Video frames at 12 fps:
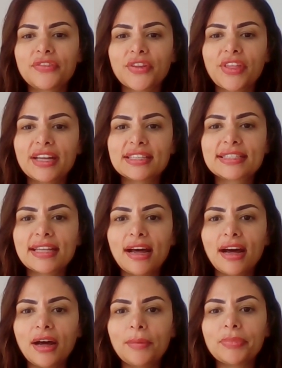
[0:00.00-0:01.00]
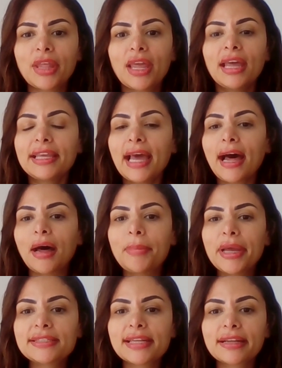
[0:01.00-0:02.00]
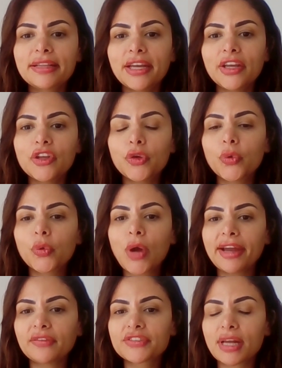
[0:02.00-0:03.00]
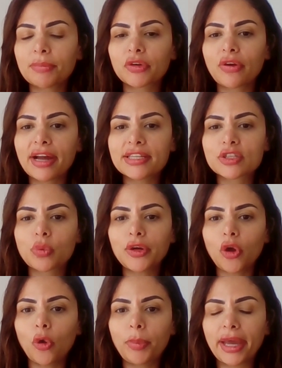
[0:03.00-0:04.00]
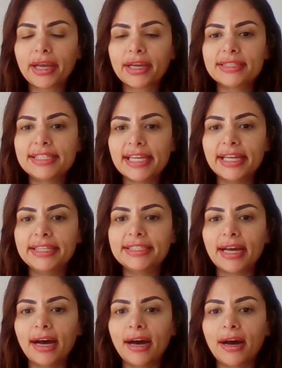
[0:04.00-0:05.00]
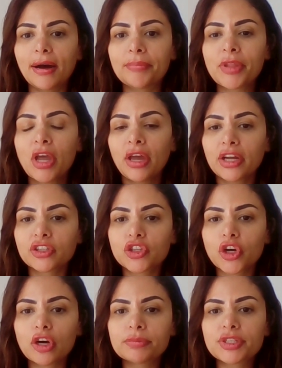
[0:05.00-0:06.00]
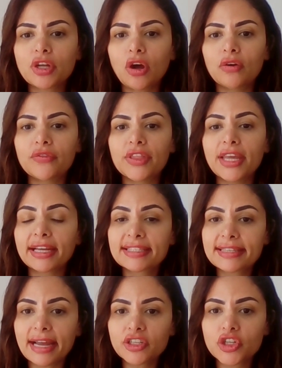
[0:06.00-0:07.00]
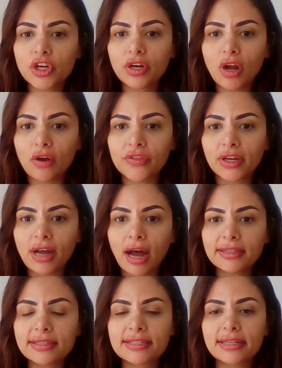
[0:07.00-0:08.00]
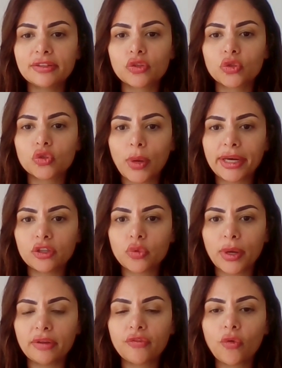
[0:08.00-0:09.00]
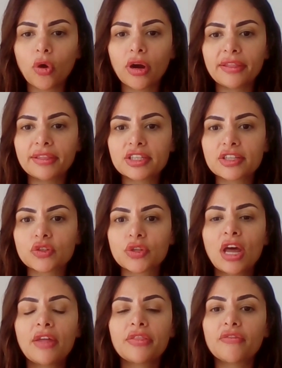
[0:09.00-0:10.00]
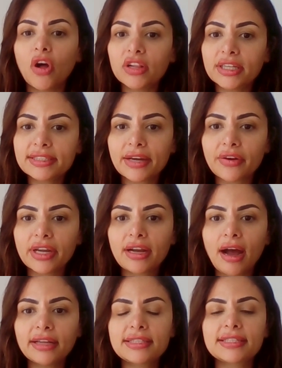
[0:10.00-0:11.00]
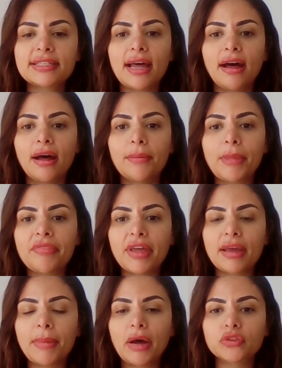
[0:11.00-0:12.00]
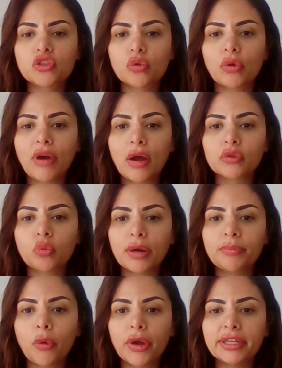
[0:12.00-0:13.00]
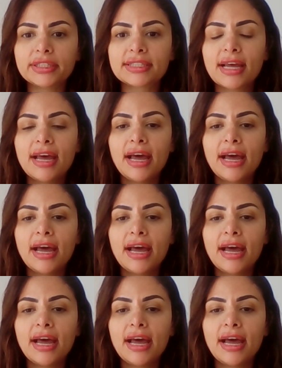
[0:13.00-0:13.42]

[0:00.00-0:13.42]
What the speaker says: for this. Basically, you kind of summarized what OPEC did in terms of the extension of the cuts into 2024. And this is the voluntary cuts, and they amount to around 1.66